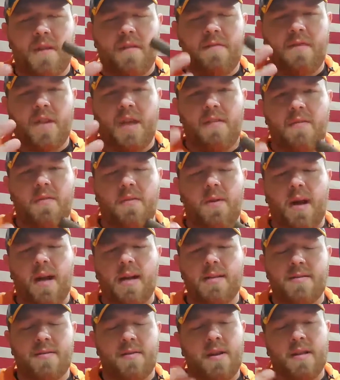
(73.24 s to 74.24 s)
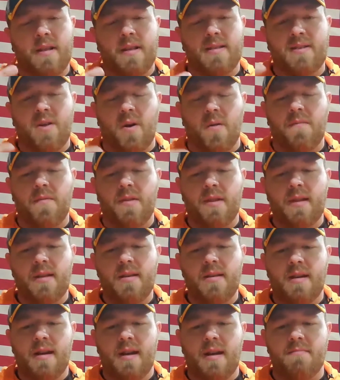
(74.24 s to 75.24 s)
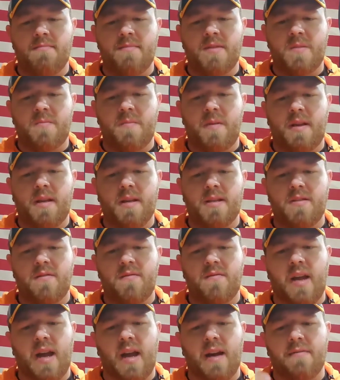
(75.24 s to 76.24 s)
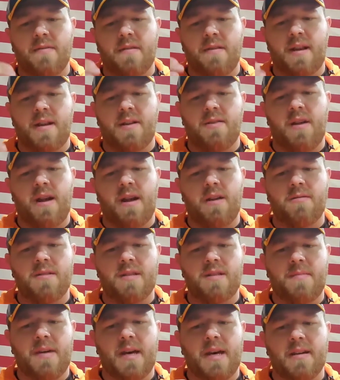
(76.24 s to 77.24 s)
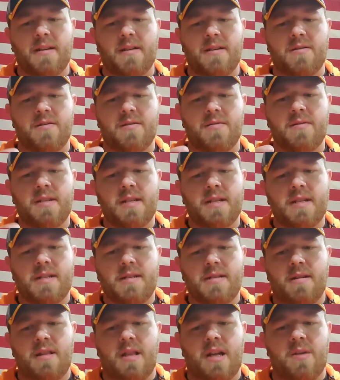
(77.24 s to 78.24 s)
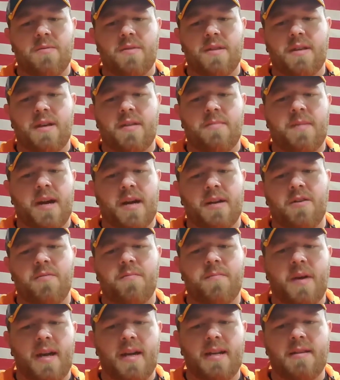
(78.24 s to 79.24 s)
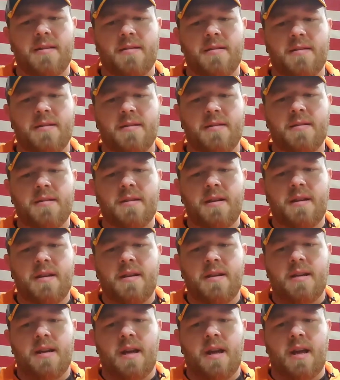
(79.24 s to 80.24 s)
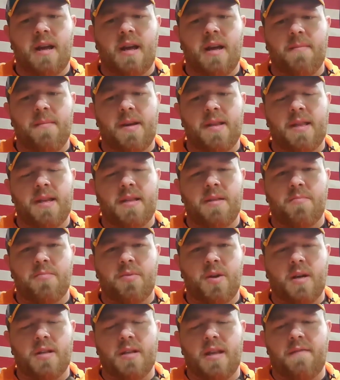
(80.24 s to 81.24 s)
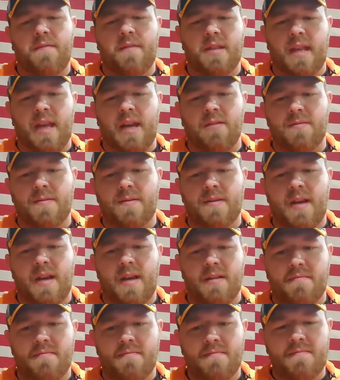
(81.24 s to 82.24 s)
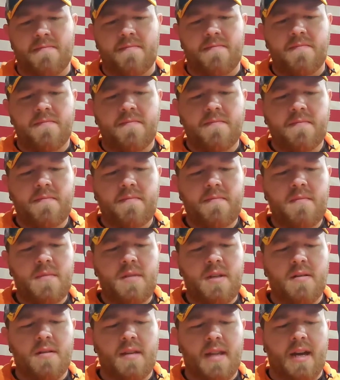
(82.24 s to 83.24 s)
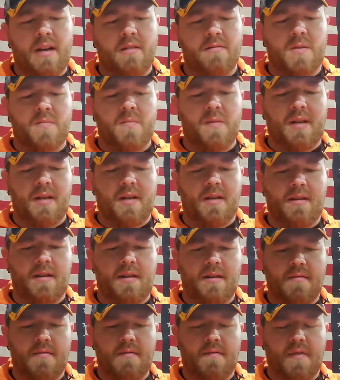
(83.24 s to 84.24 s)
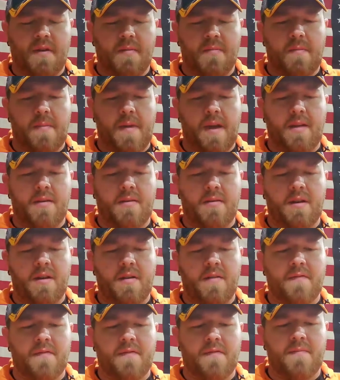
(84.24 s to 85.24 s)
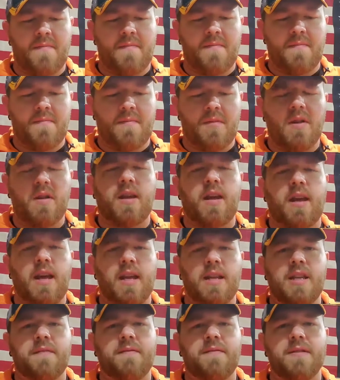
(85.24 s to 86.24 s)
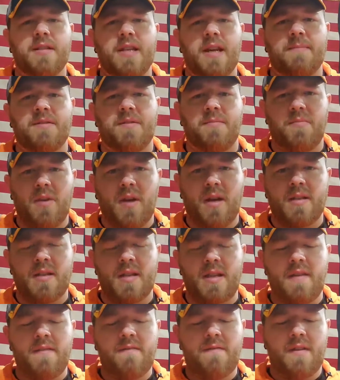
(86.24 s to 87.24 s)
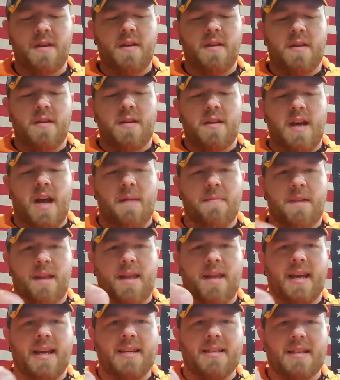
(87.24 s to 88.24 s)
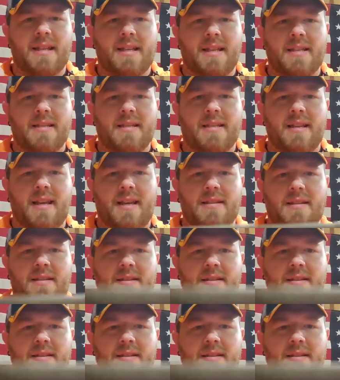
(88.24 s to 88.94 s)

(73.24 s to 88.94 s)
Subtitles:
flavor-wise, or at least hopefully, just because you've got the Nicaraguan tobacco along with the Habano binder, and then the broadleaf on the outside. Now, speaking from a matter of looking at different types of broadleaf, I'm going to guess that this nice